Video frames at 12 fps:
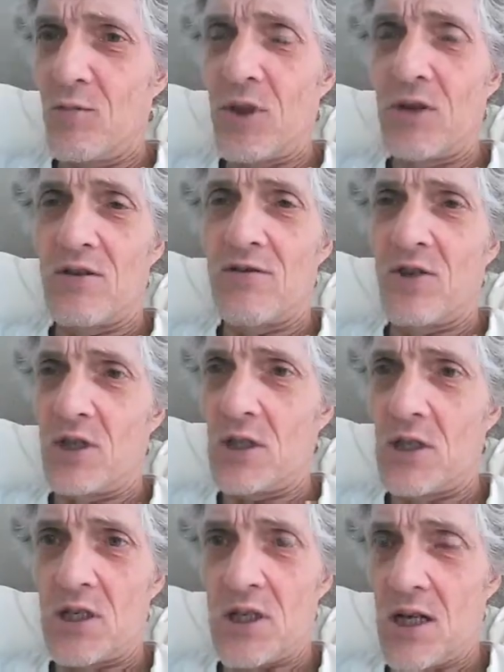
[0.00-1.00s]

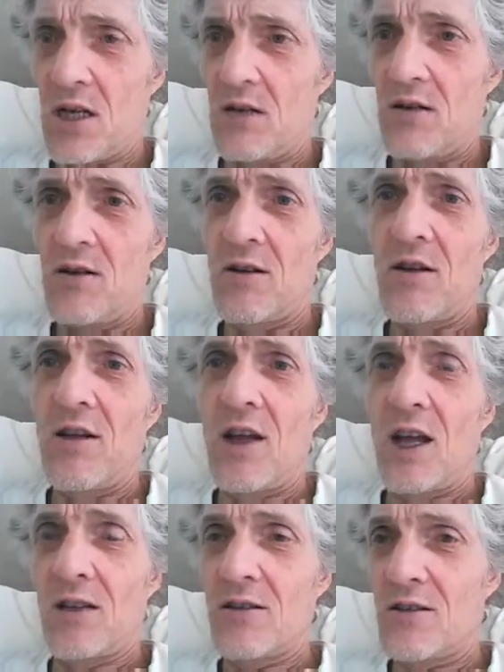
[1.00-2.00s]
purified sand
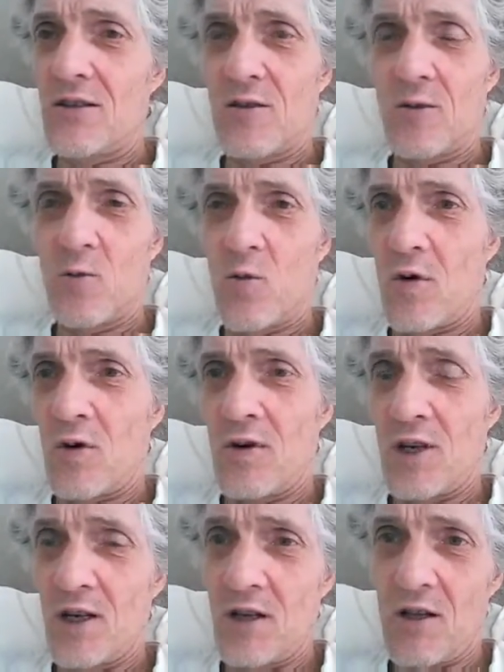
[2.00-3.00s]
and distilled
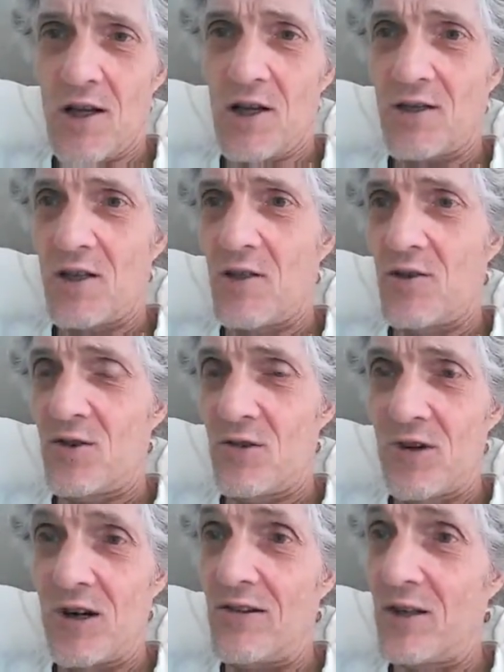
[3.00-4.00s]
water in a glassed
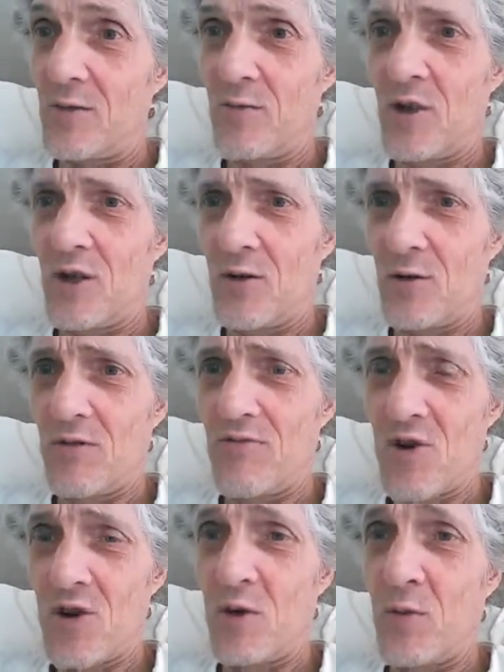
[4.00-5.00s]
terrarium,
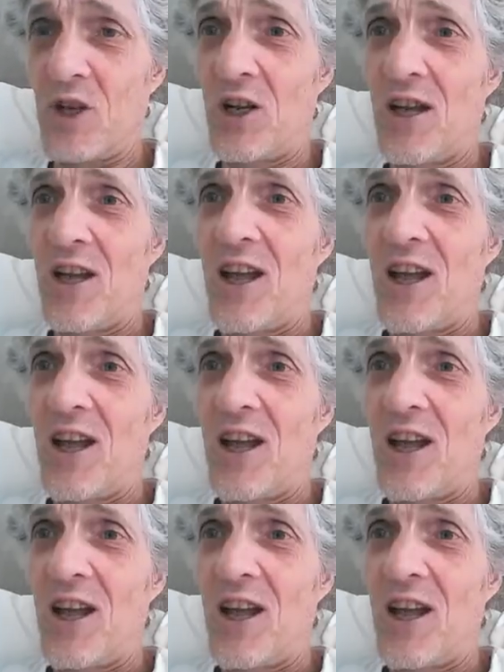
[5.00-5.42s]
environment.